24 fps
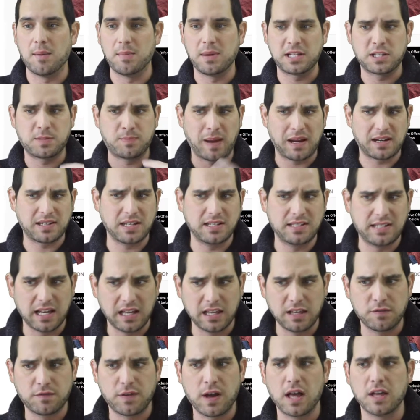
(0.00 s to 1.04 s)
expected
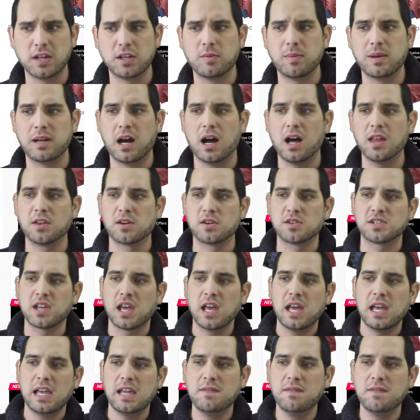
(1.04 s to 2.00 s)
daily volume, and others.